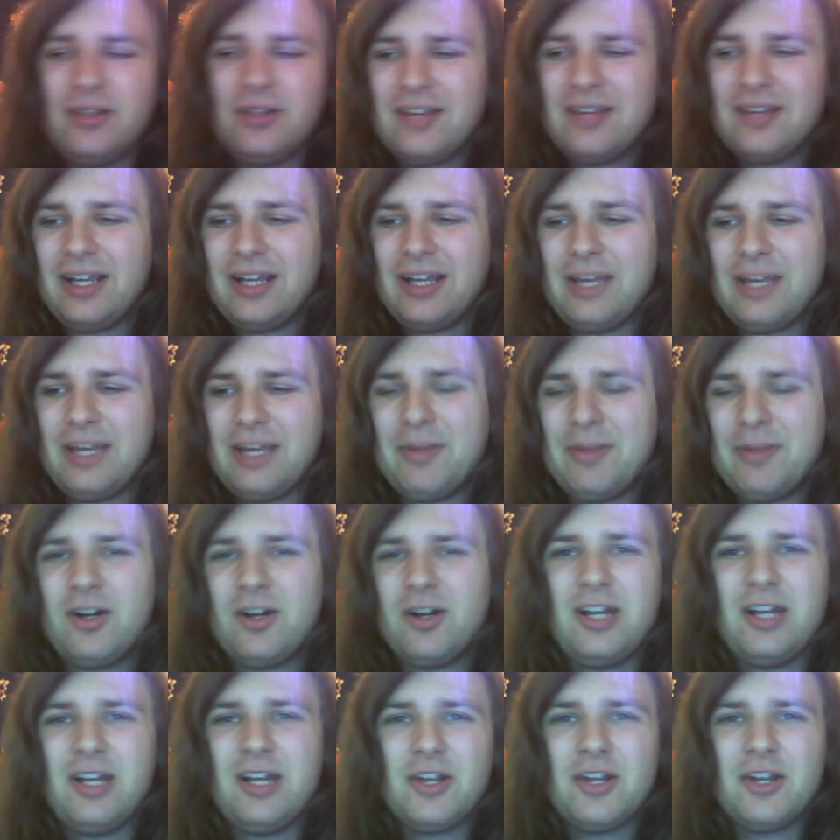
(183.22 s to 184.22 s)
thing I like better
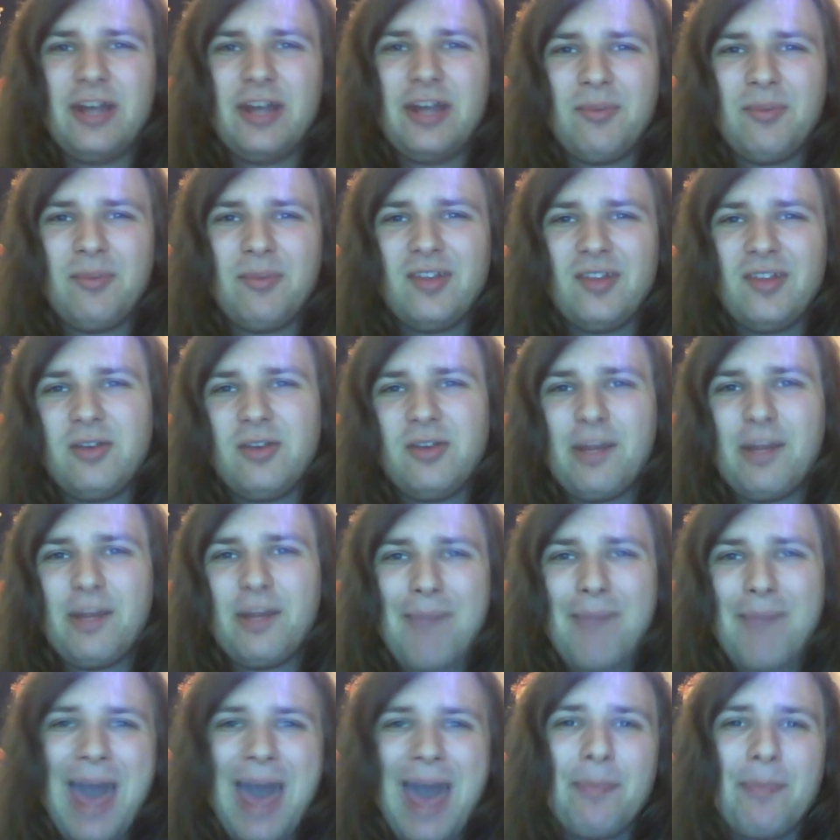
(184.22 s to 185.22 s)
in the other games is that you get a
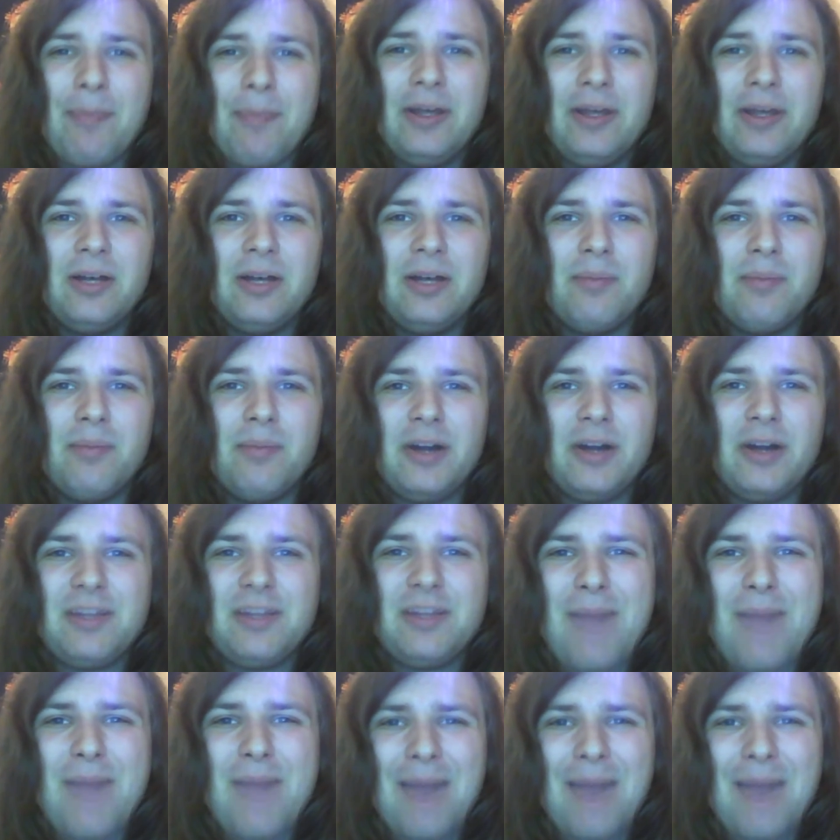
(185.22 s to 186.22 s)
map, but
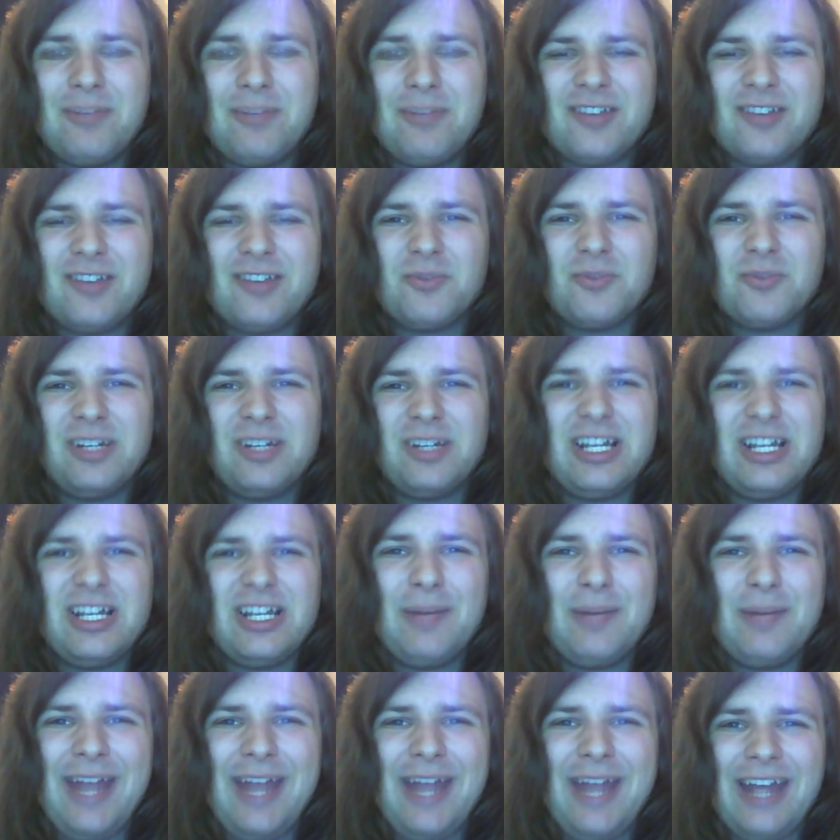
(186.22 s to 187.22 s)
the map doesn't really
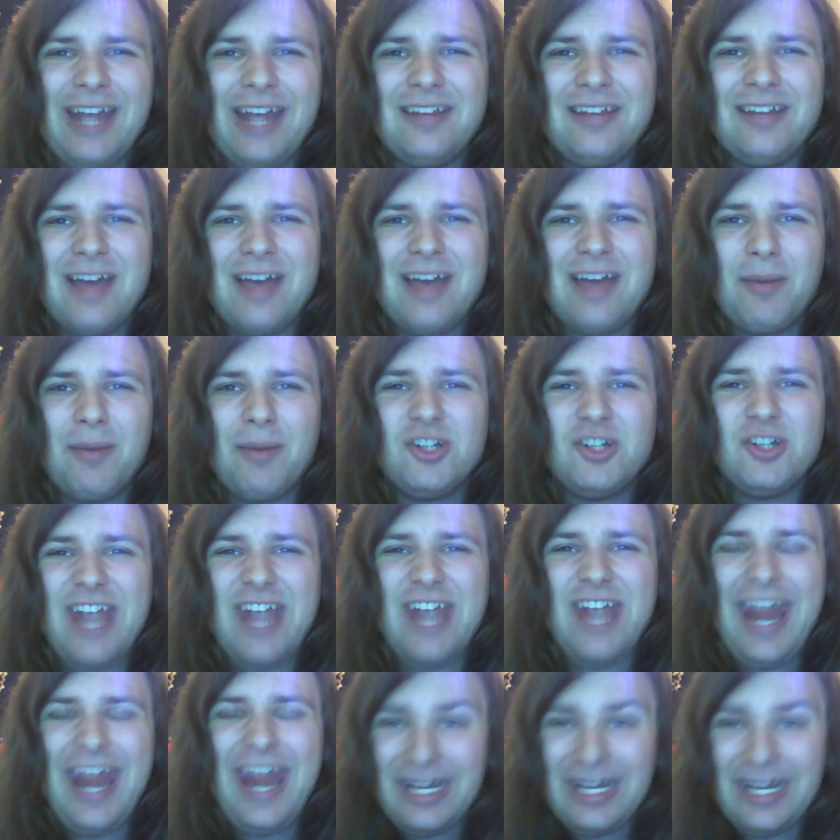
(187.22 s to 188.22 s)
come in handy that much
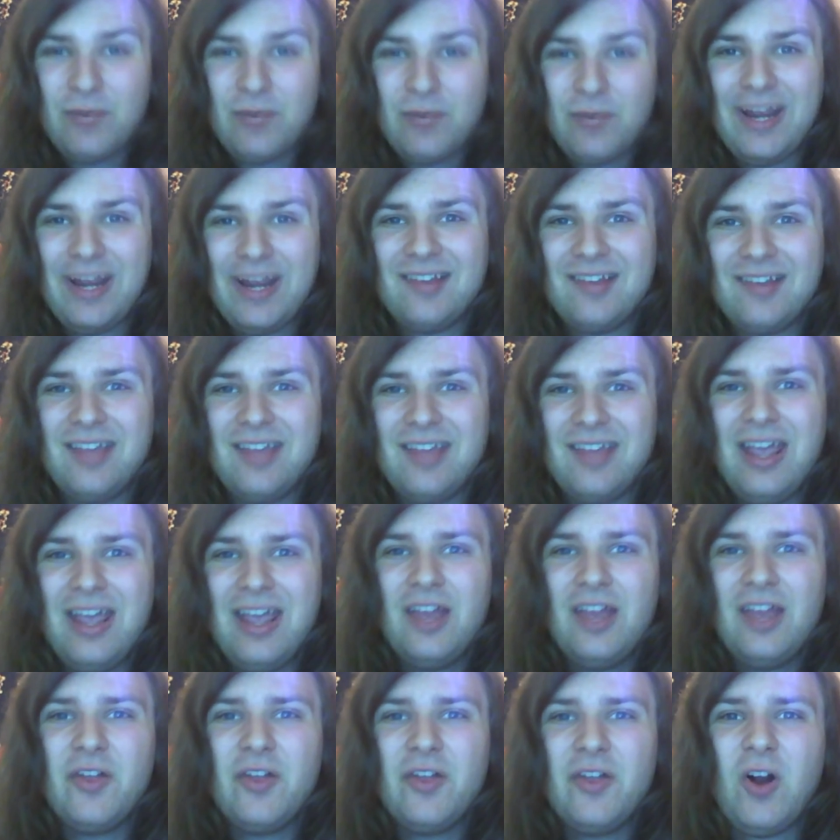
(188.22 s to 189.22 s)
anyways.
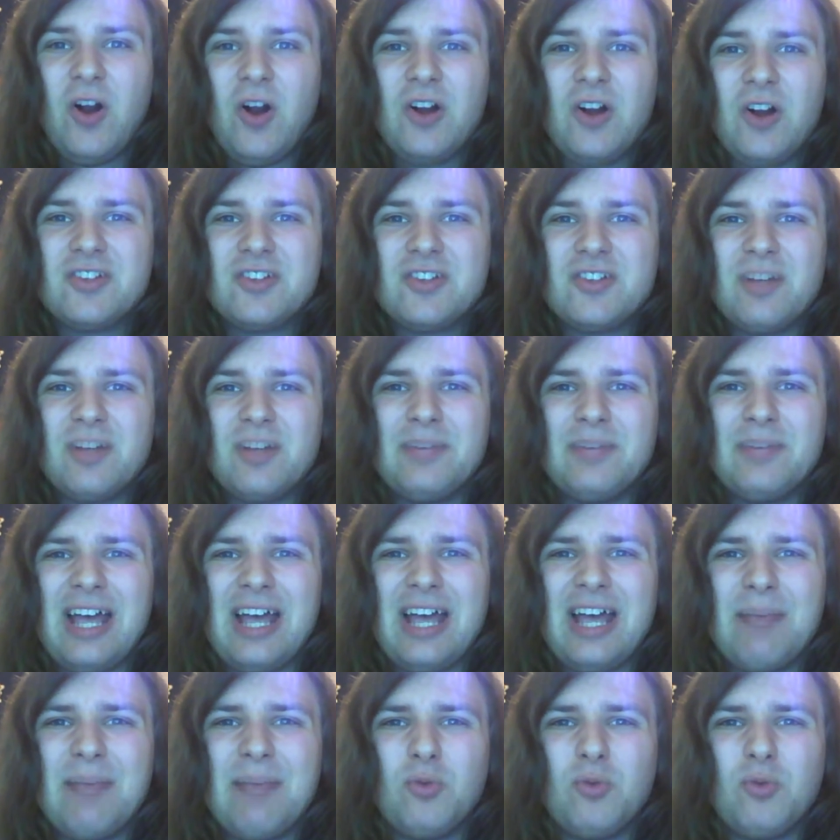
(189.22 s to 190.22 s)
There are some
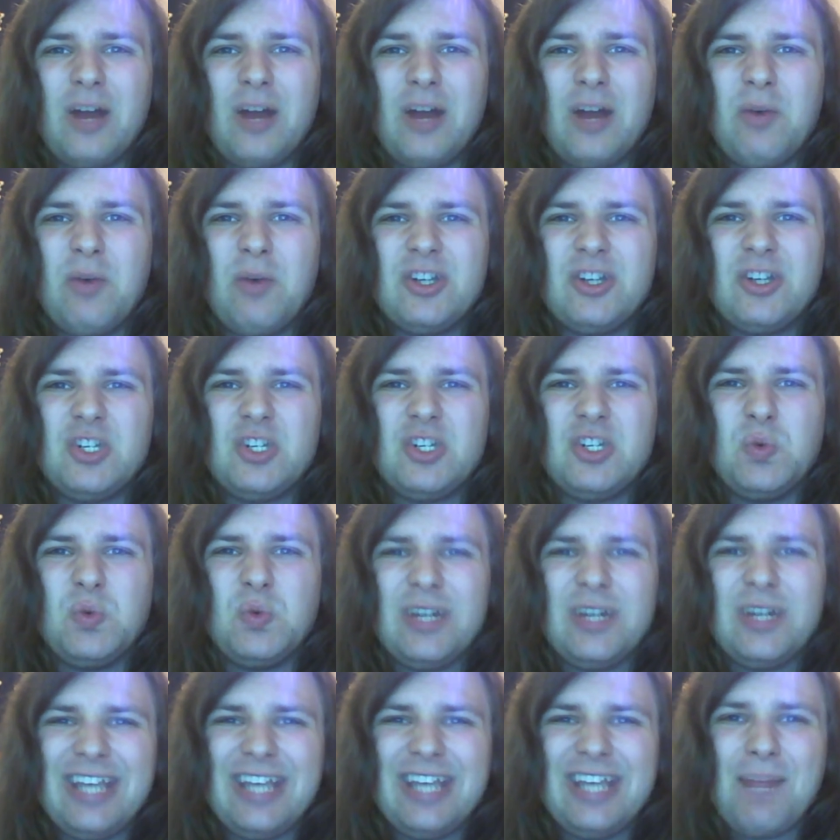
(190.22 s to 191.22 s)
times where I wish you
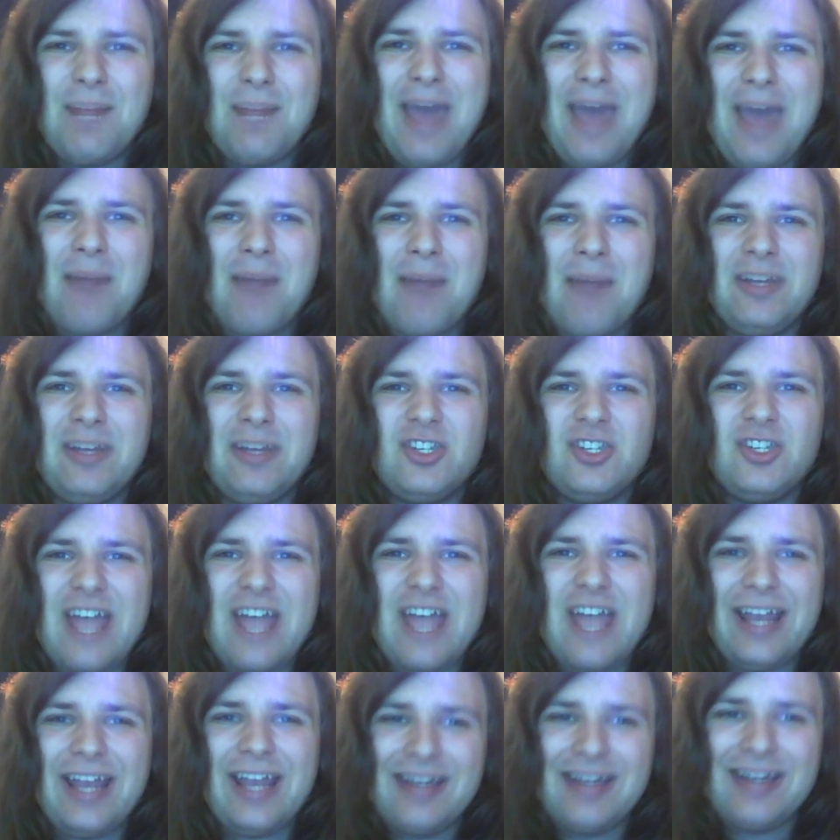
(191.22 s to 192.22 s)
would get a map in Jak and